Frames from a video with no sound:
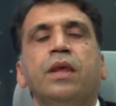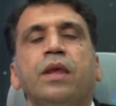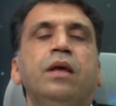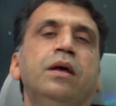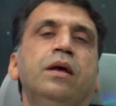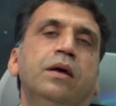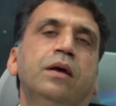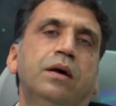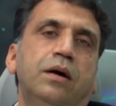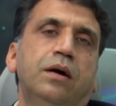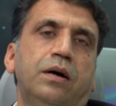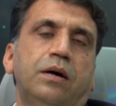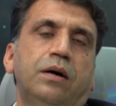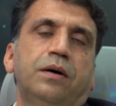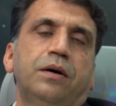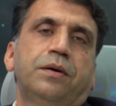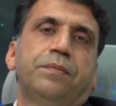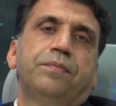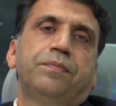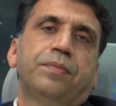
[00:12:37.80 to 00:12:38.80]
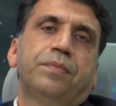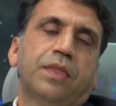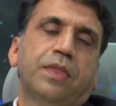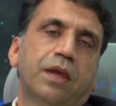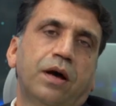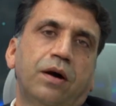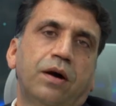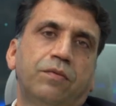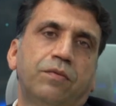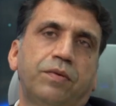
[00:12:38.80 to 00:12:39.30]

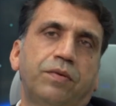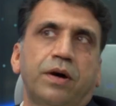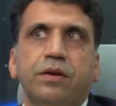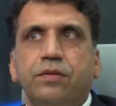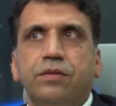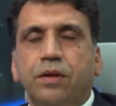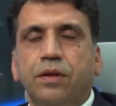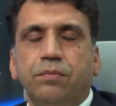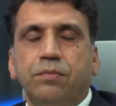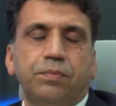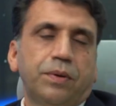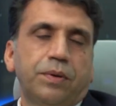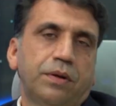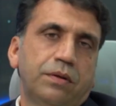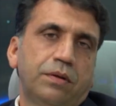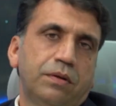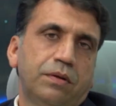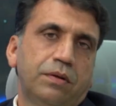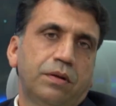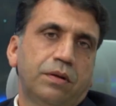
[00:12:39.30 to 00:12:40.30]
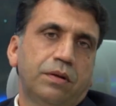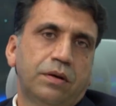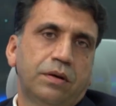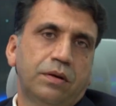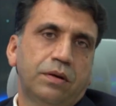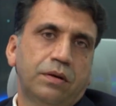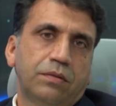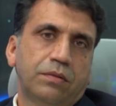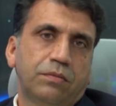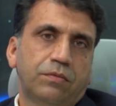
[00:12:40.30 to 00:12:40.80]
for example
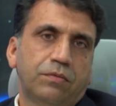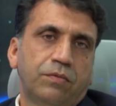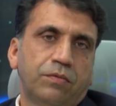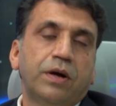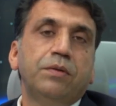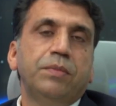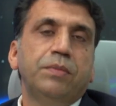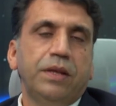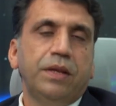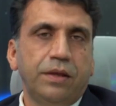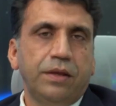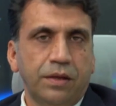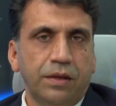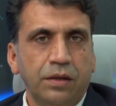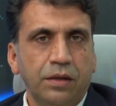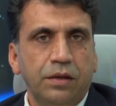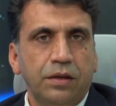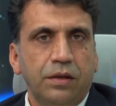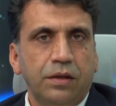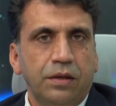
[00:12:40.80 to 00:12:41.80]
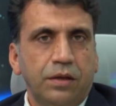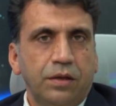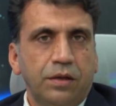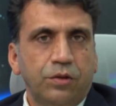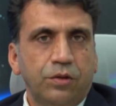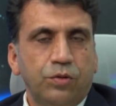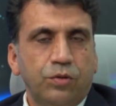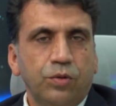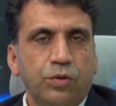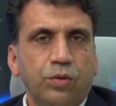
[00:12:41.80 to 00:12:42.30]
1 million,
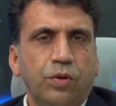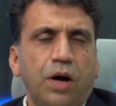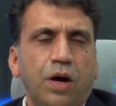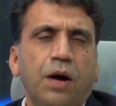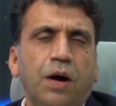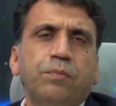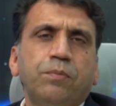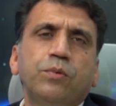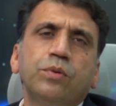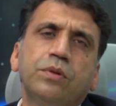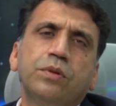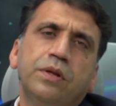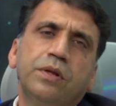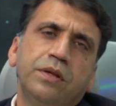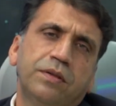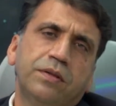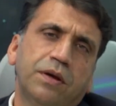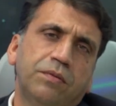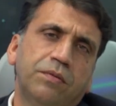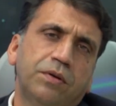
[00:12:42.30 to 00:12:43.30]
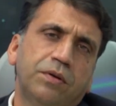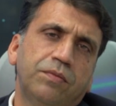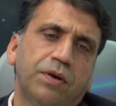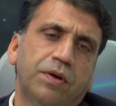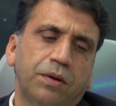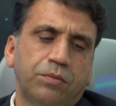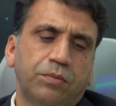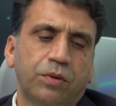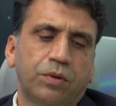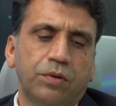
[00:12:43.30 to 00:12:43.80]
so up to
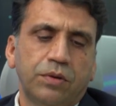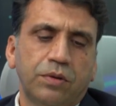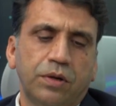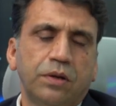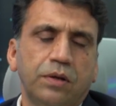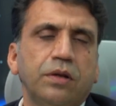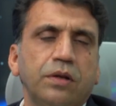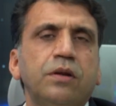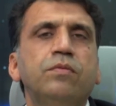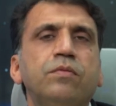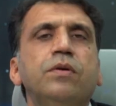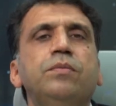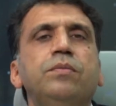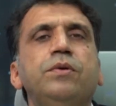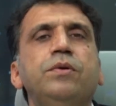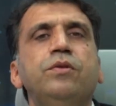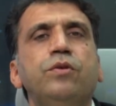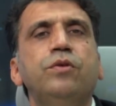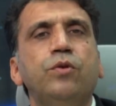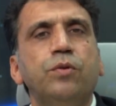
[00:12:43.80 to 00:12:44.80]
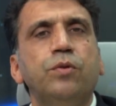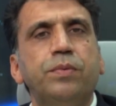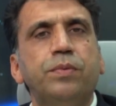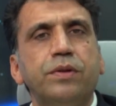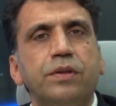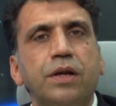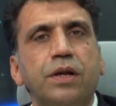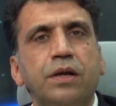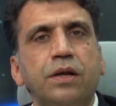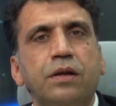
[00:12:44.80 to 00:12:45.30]
375,000 it will be
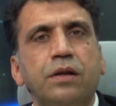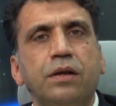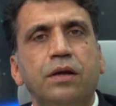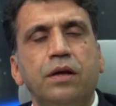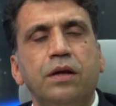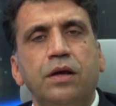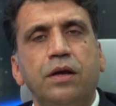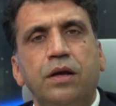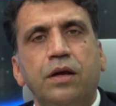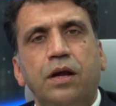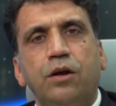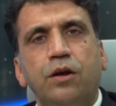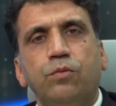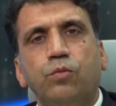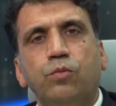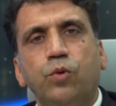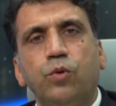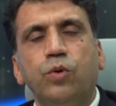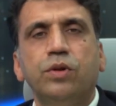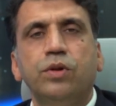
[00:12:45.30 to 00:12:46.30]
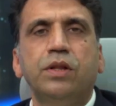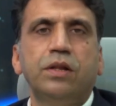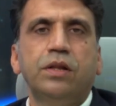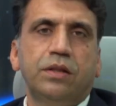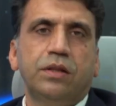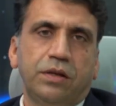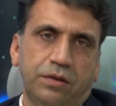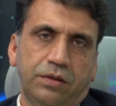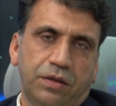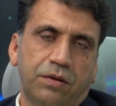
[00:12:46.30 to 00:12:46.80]
0%, and more than
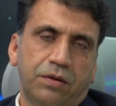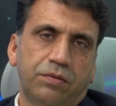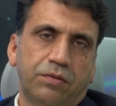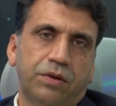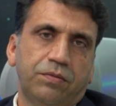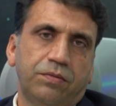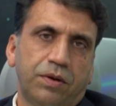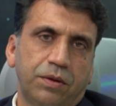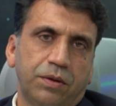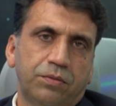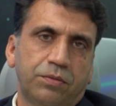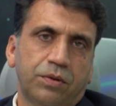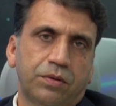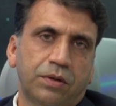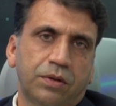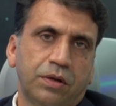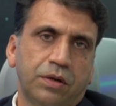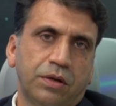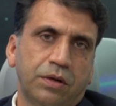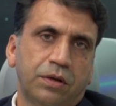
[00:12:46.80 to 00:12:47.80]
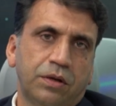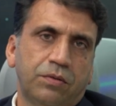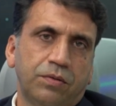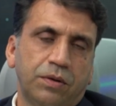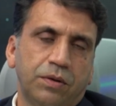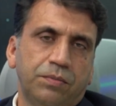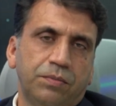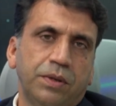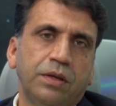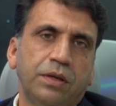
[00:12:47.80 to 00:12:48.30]
375,000 it will
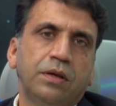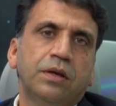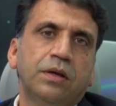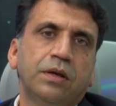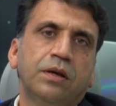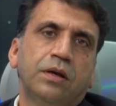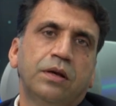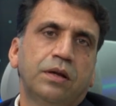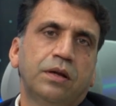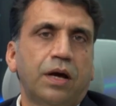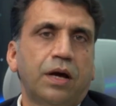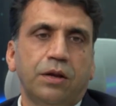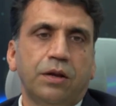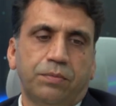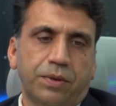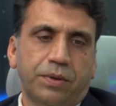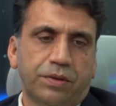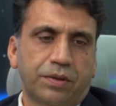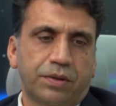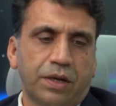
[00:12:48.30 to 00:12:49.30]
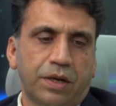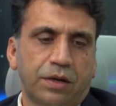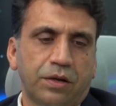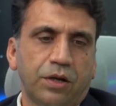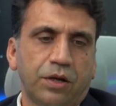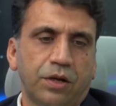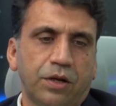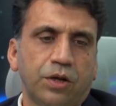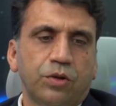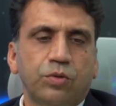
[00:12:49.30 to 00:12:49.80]
be 9%.
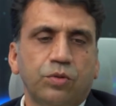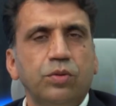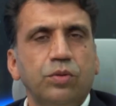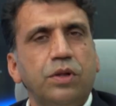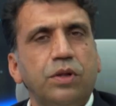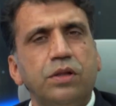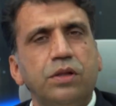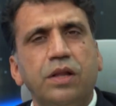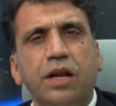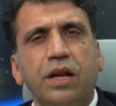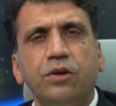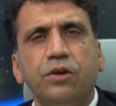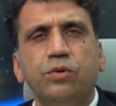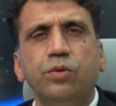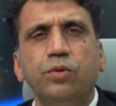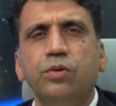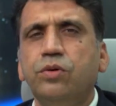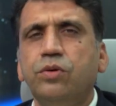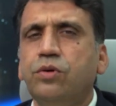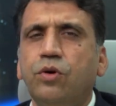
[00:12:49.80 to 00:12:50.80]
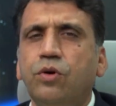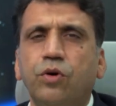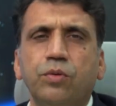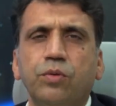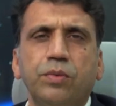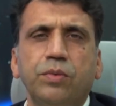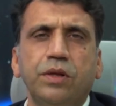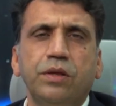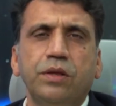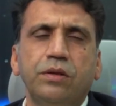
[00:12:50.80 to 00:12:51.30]
So the threshold
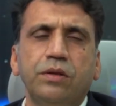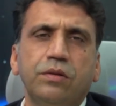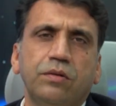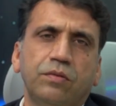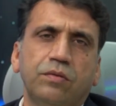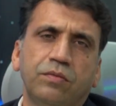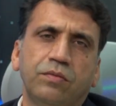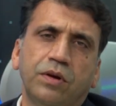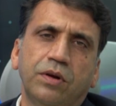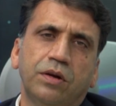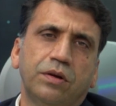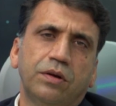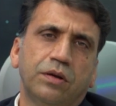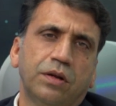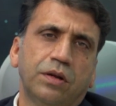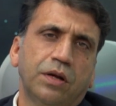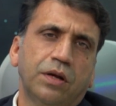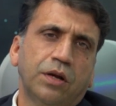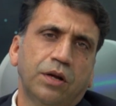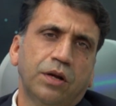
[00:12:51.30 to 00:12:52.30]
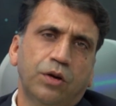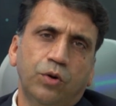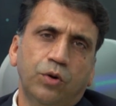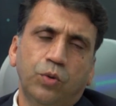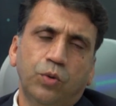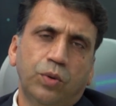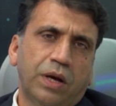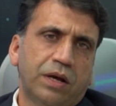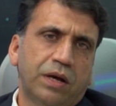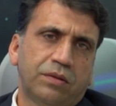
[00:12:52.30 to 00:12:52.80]
normally will do
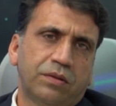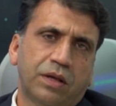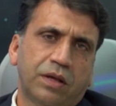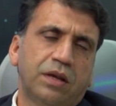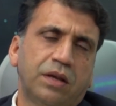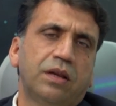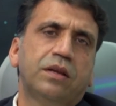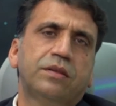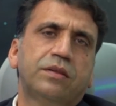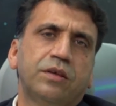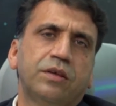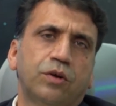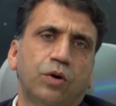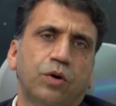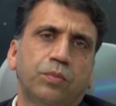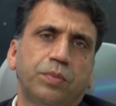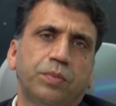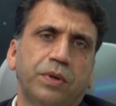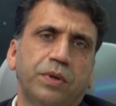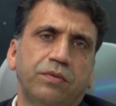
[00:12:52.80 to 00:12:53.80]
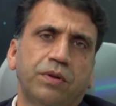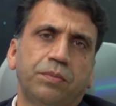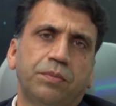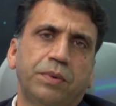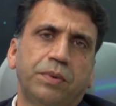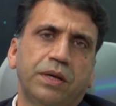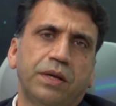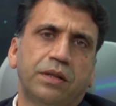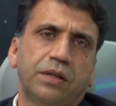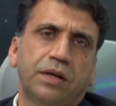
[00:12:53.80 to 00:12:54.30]
as LLC company will pay
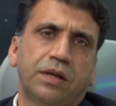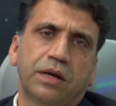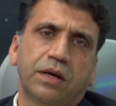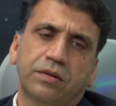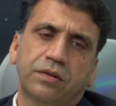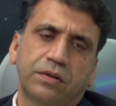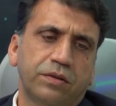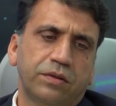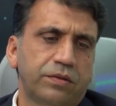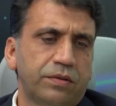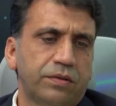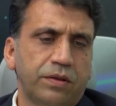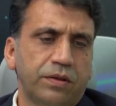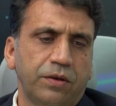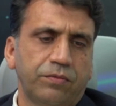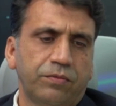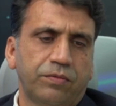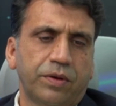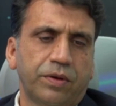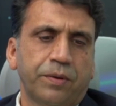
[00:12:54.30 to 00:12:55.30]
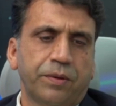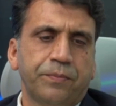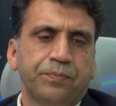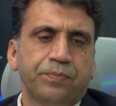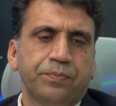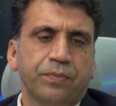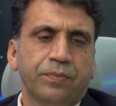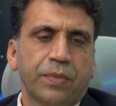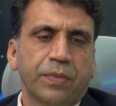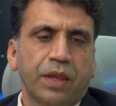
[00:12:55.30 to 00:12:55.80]
the taxes same way.
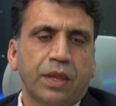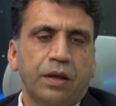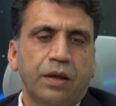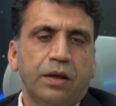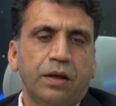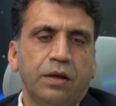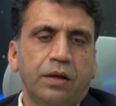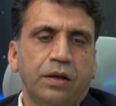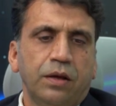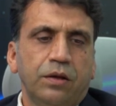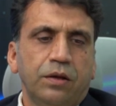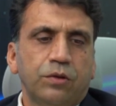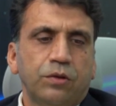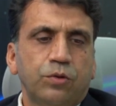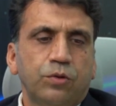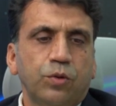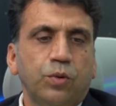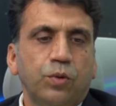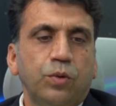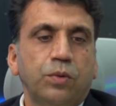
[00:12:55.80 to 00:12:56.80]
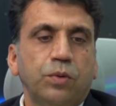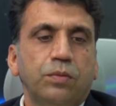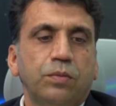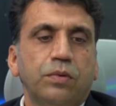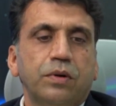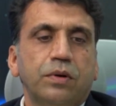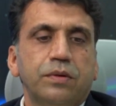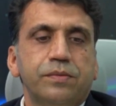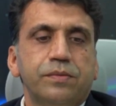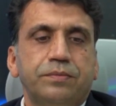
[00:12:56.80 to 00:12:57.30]
So
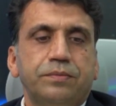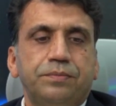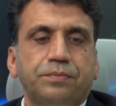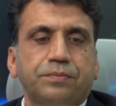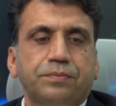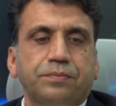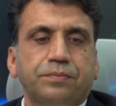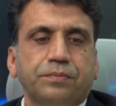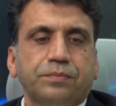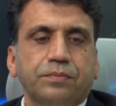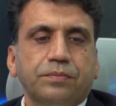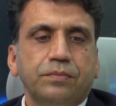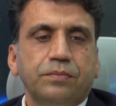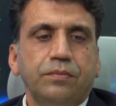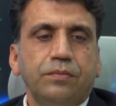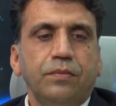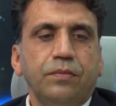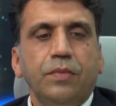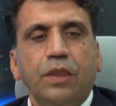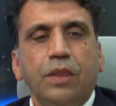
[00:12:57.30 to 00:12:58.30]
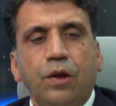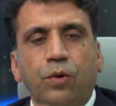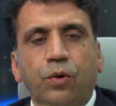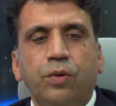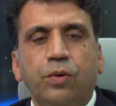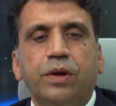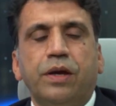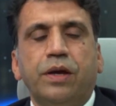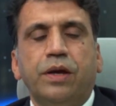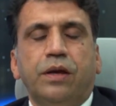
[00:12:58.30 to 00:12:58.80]

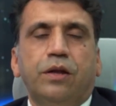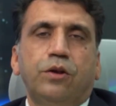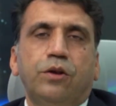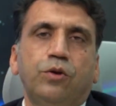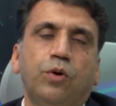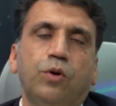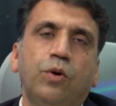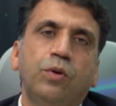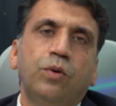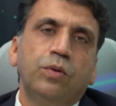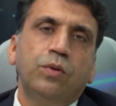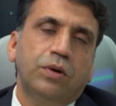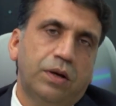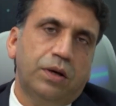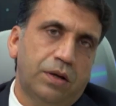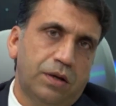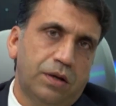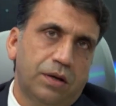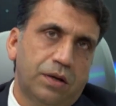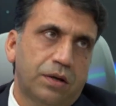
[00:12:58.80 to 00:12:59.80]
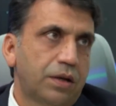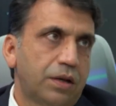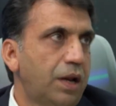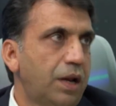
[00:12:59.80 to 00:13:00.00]
okay, now client